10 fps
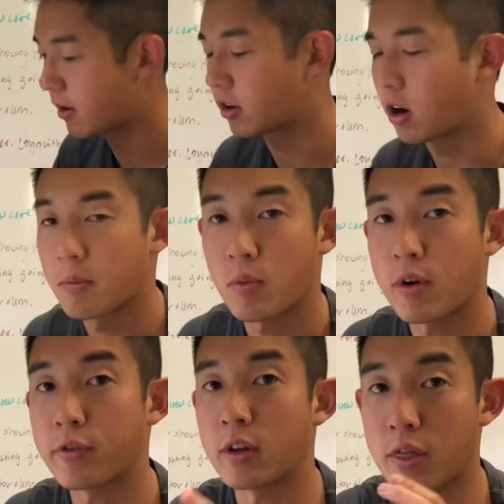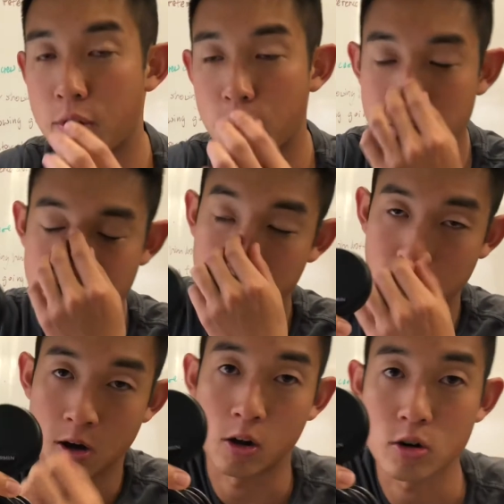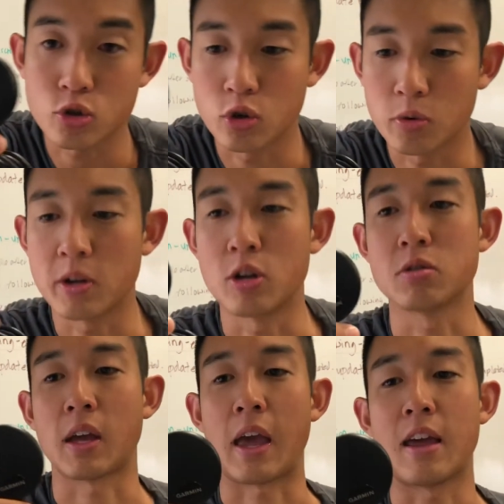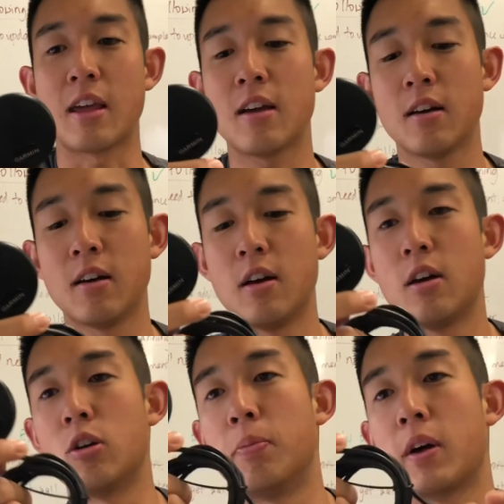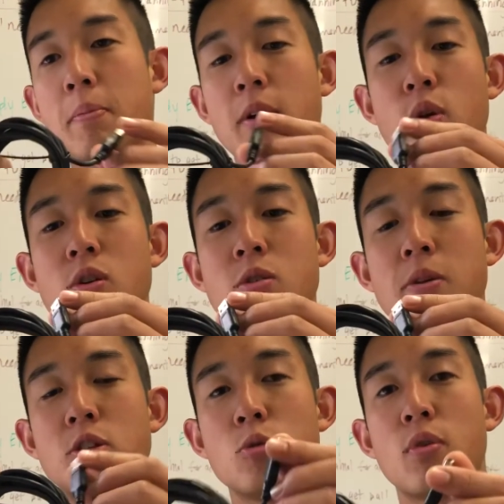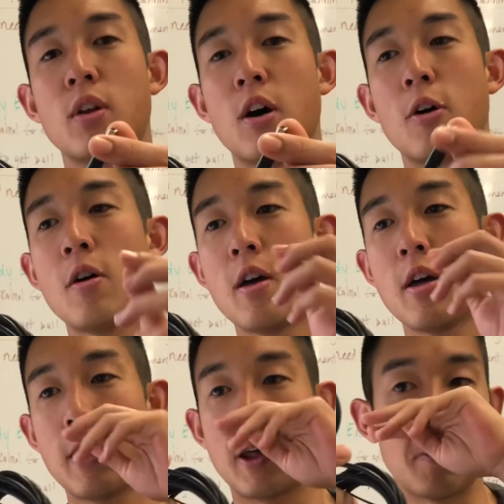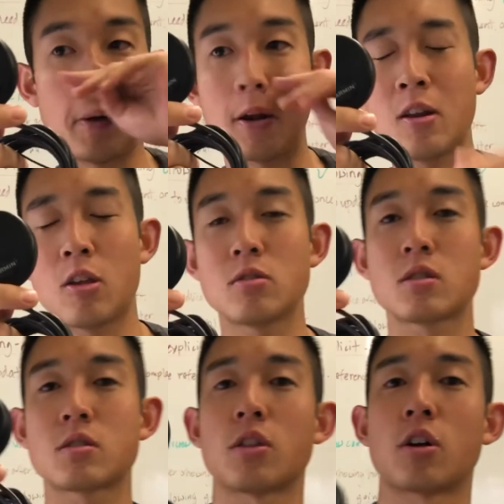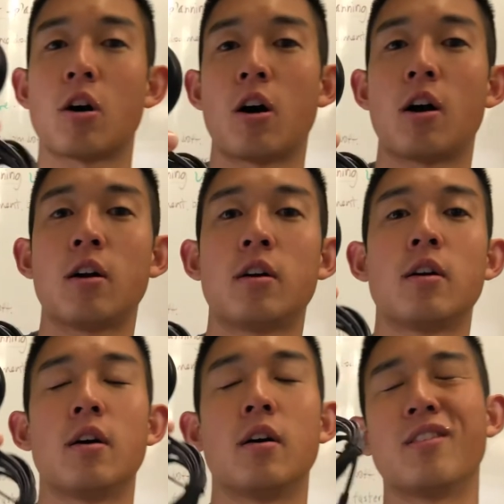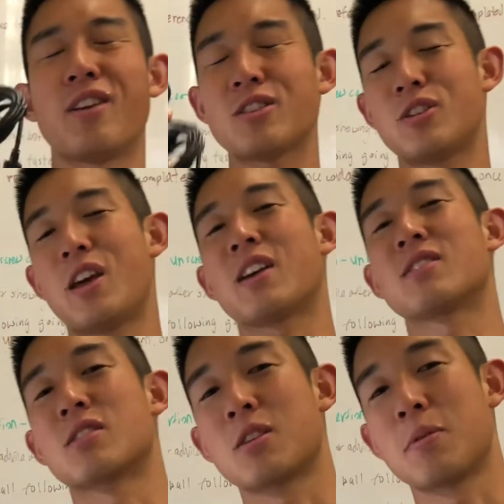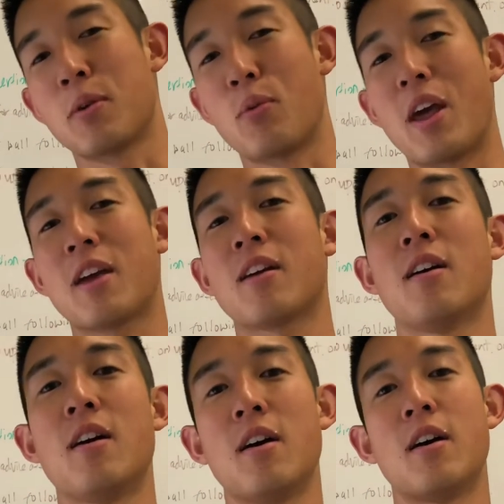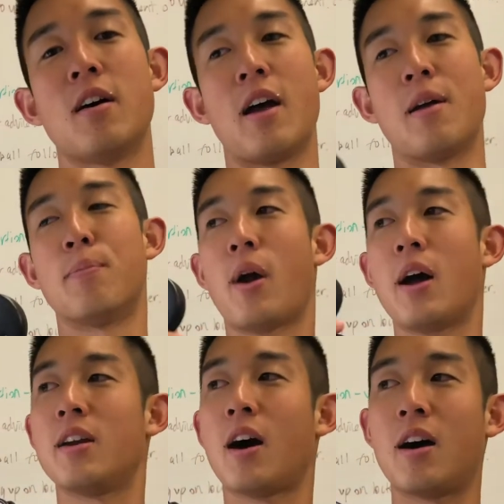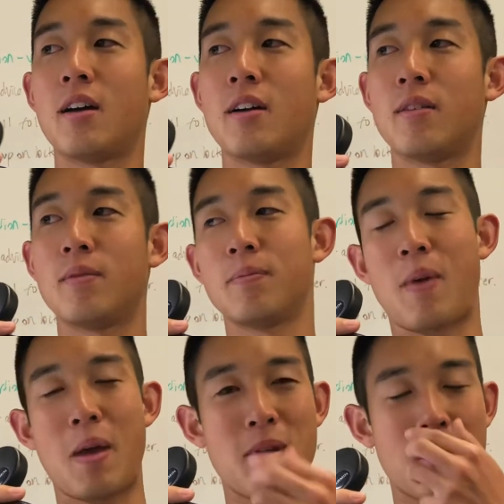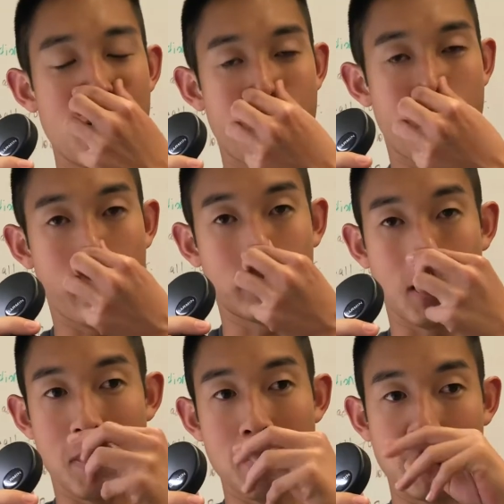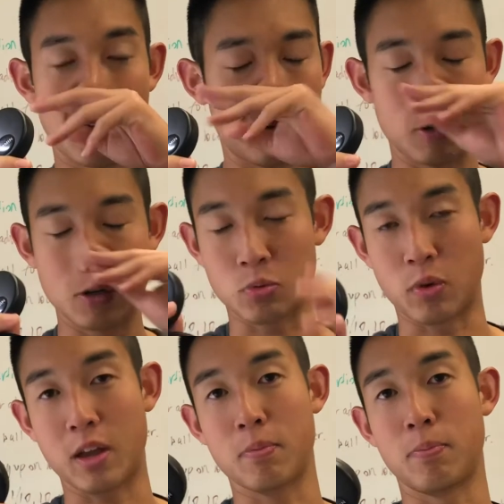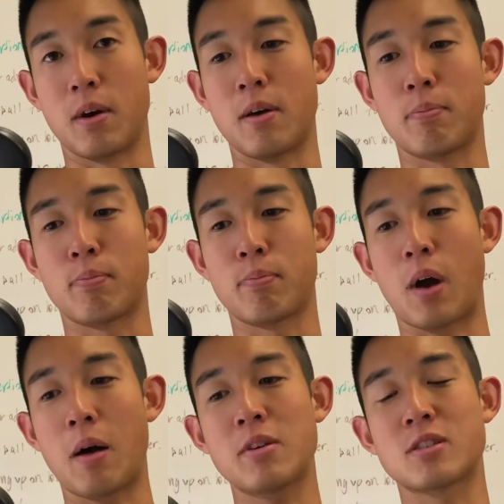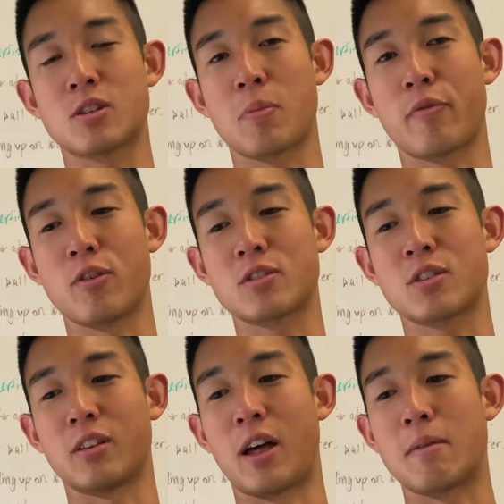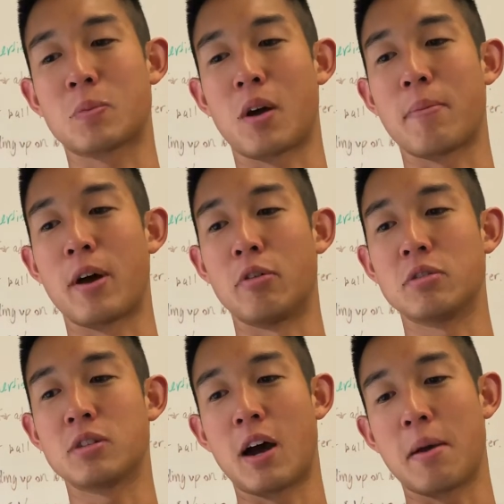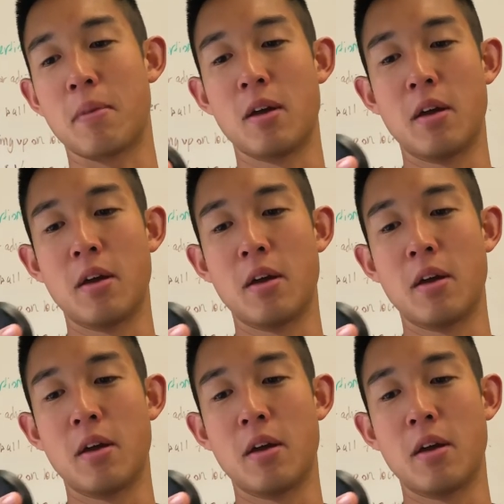a Garmin one for like $30-something, normally use like $80. I'm plugging by USB 2.0, and I'm planning to use this on the car, not today because it's going to be raining, and probably not, maybe if I have time, maybe later this week, but probably since I'll be focusing on labs, probably on my own time.